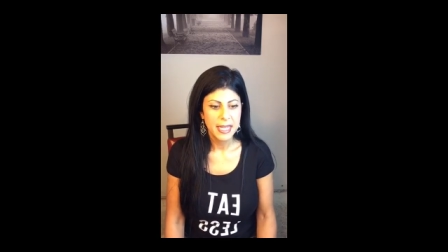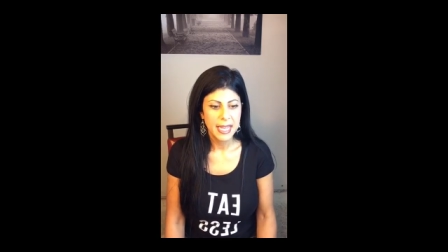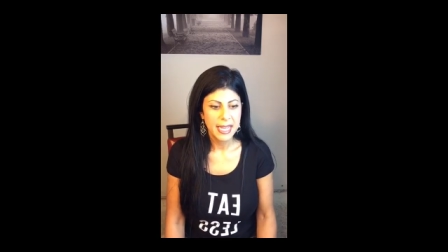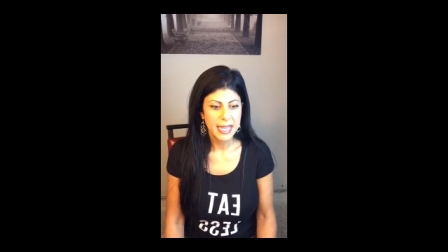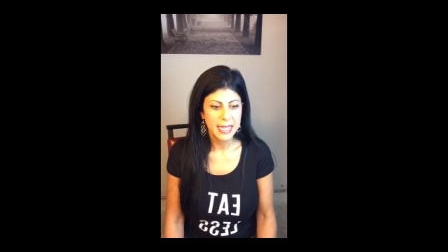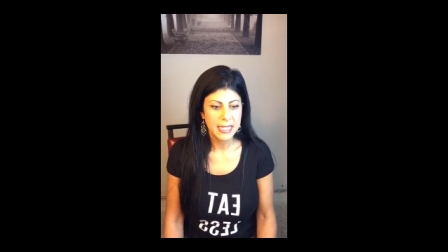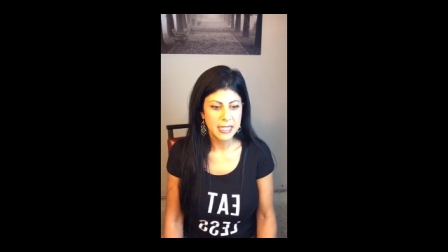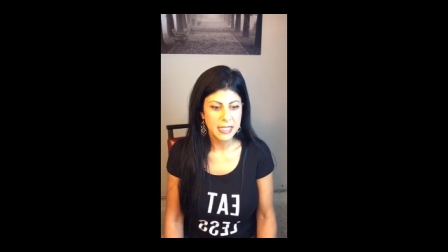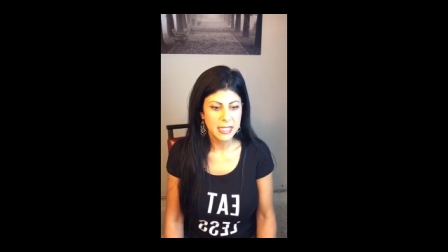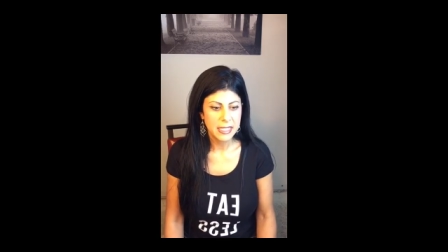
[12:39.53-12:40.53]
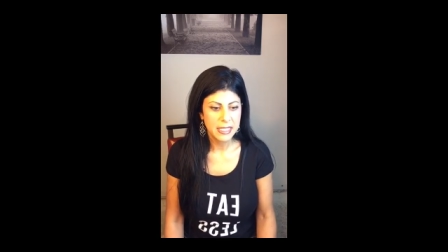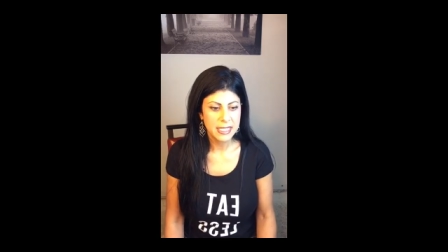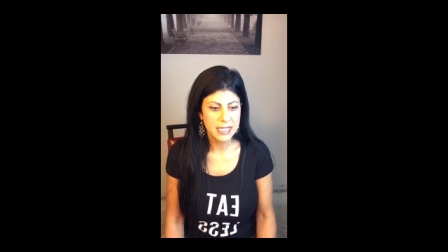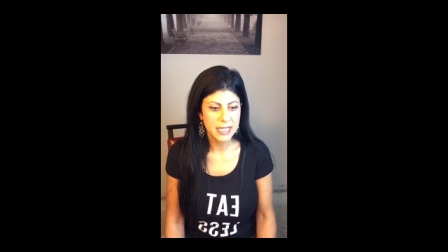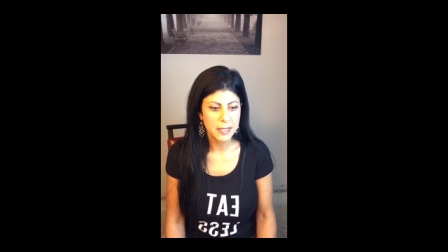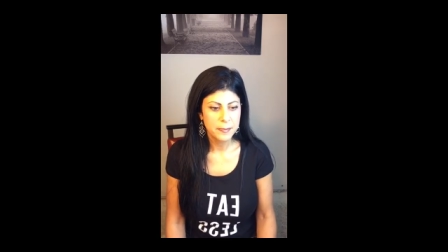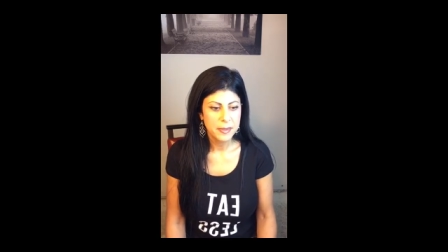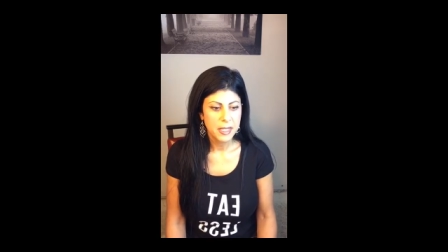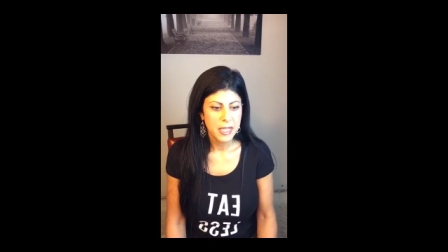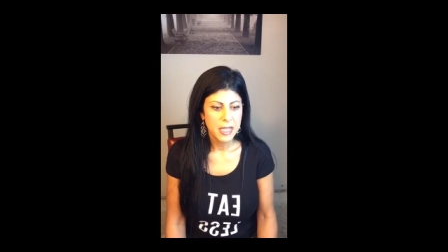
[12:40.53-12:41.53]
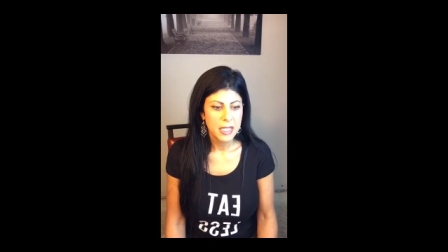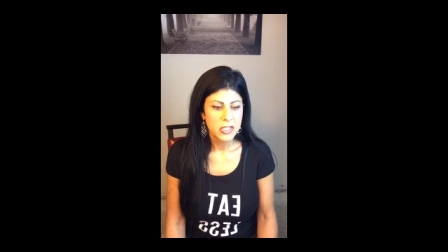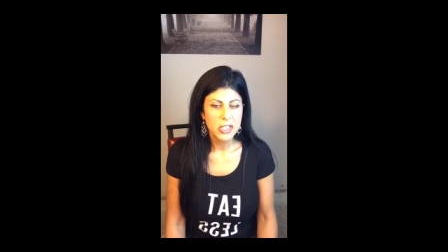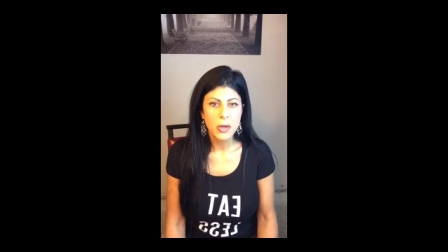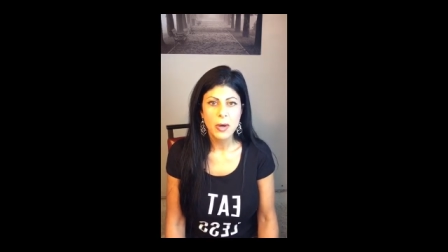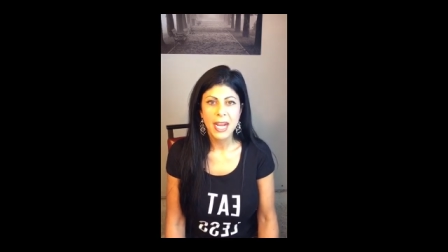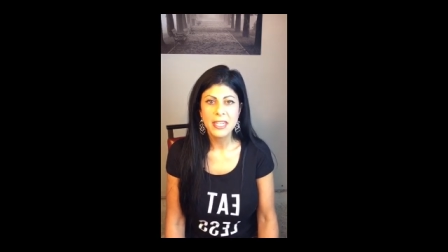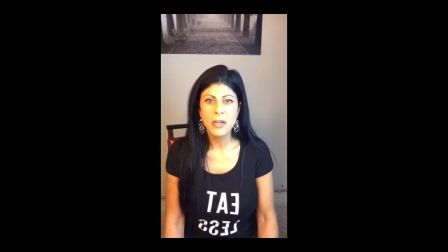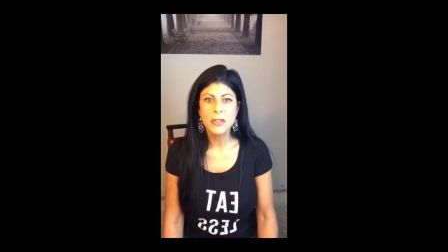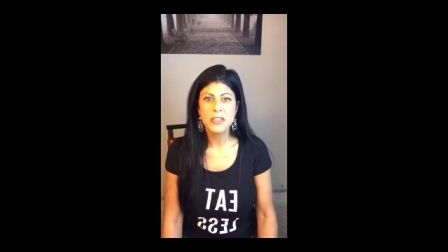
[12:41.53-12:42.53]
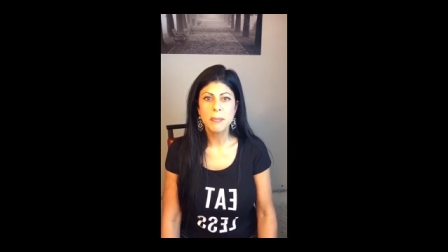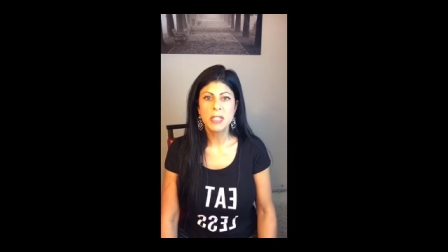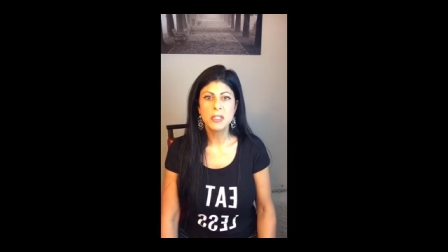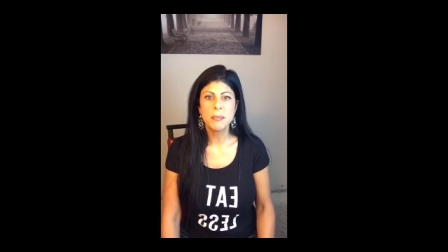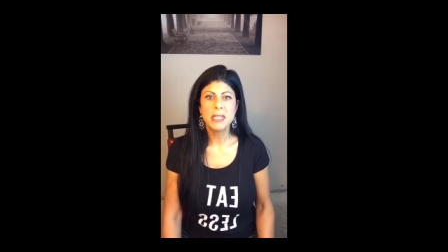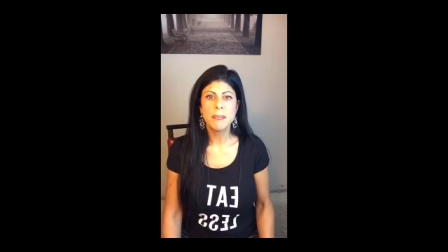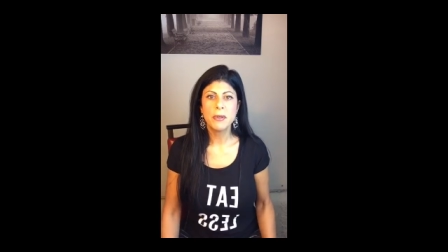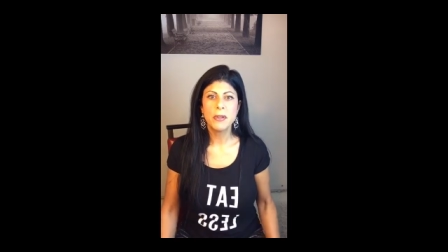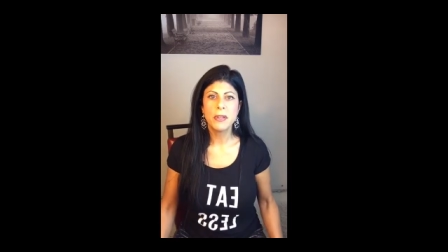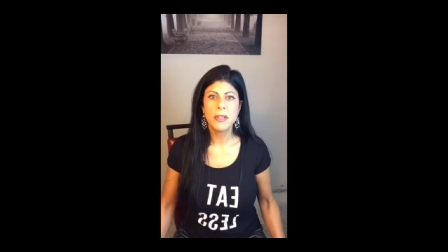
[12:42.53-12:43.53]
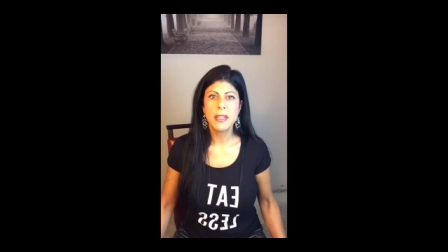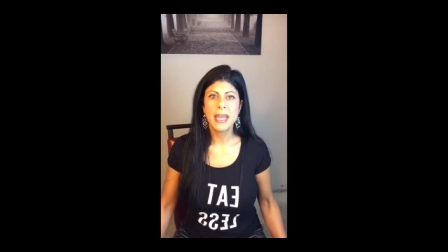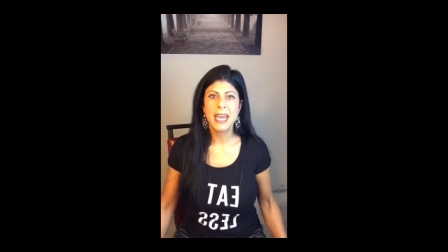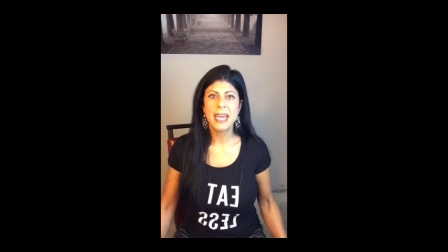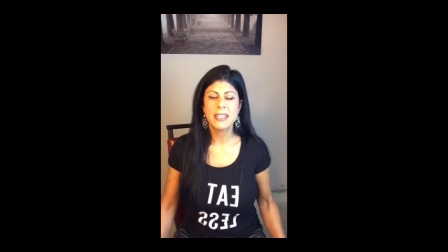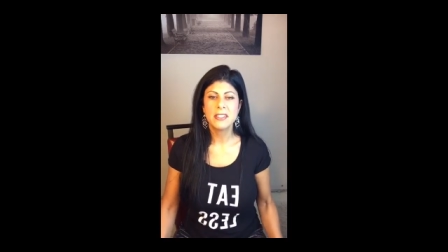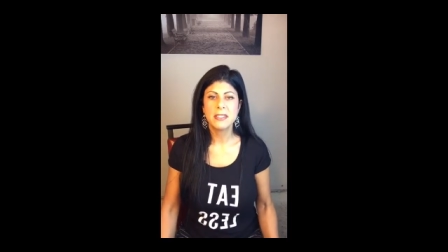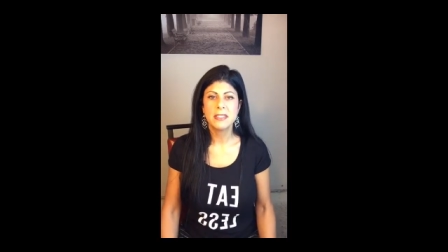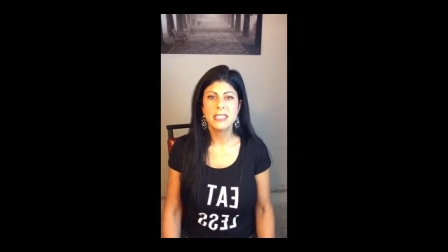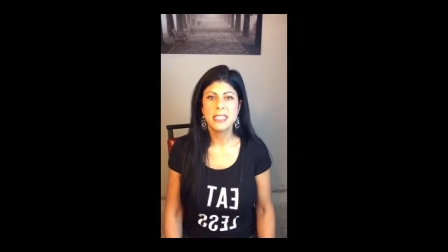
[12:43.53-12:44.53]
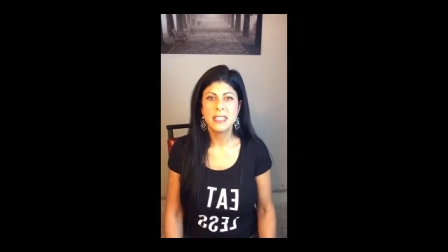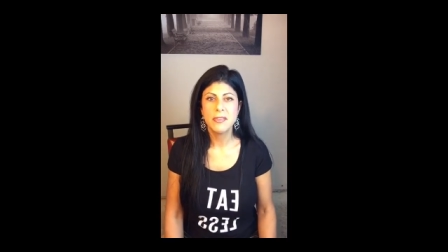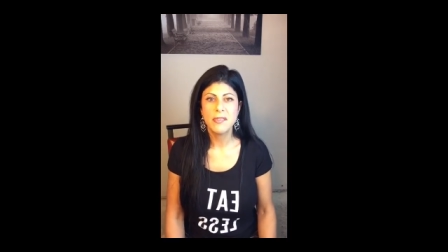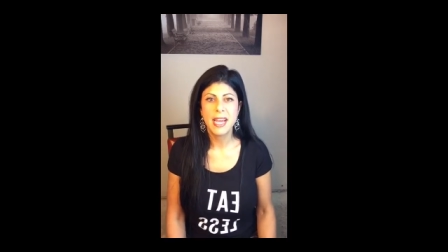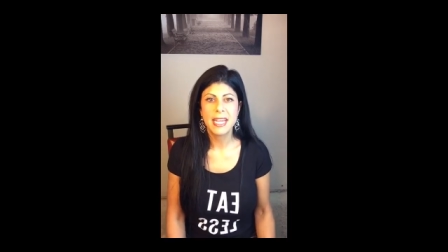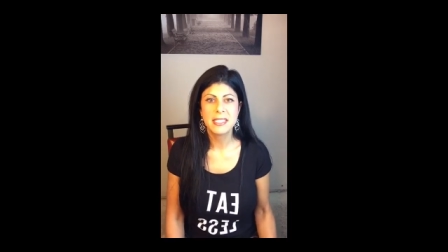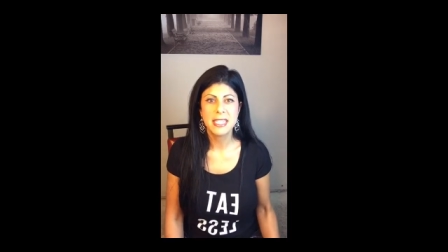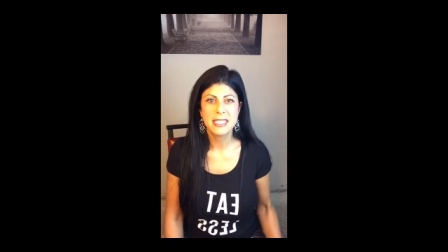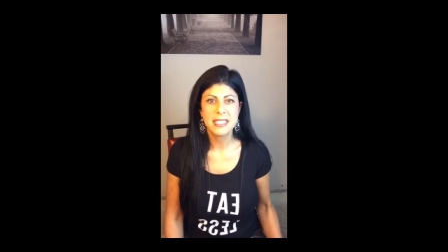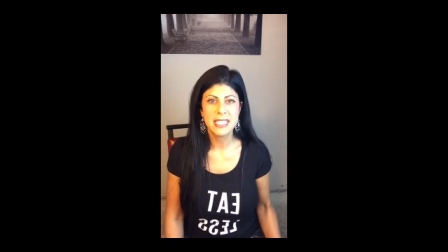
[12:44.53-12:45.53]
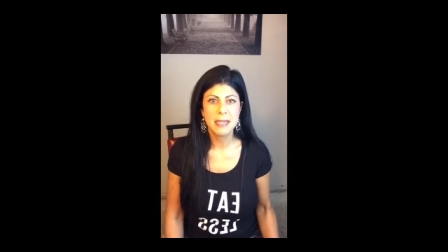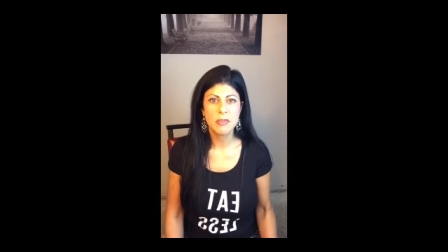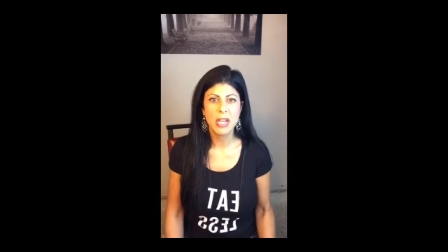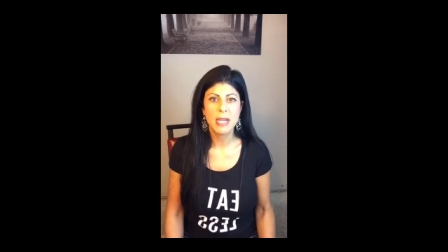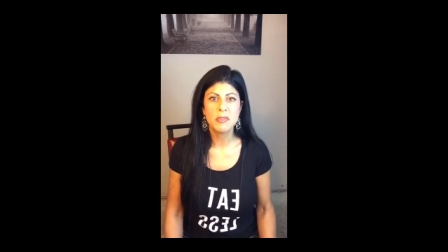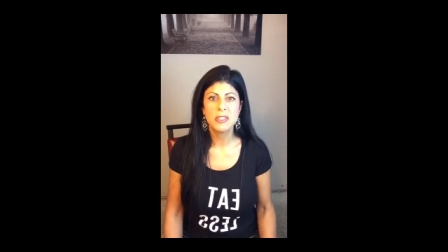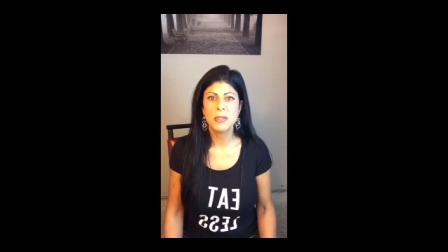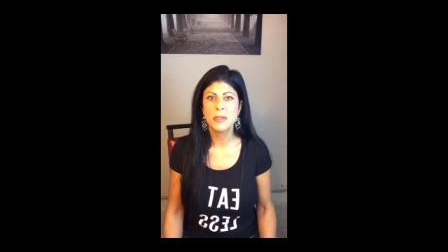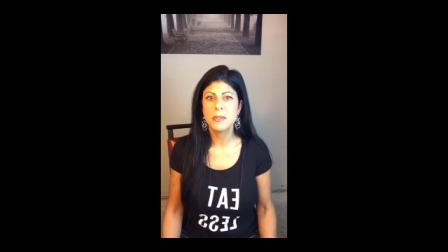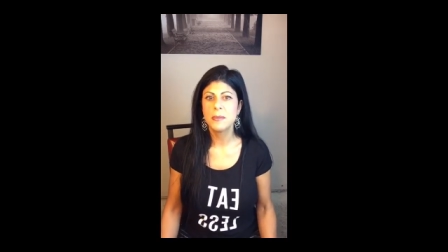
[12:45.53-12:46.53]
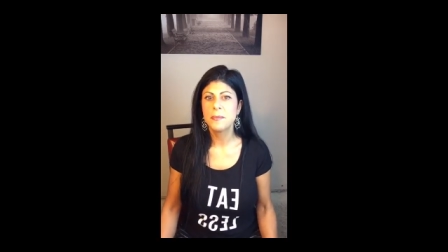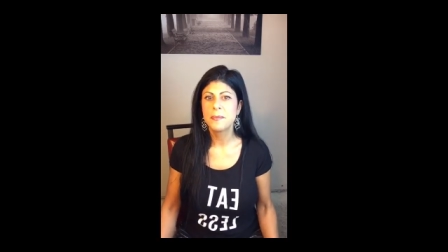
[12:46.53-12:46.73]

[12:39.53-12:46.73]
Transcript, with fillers: And let's see. So I know there's a bunch of people that did the fast at the same time. So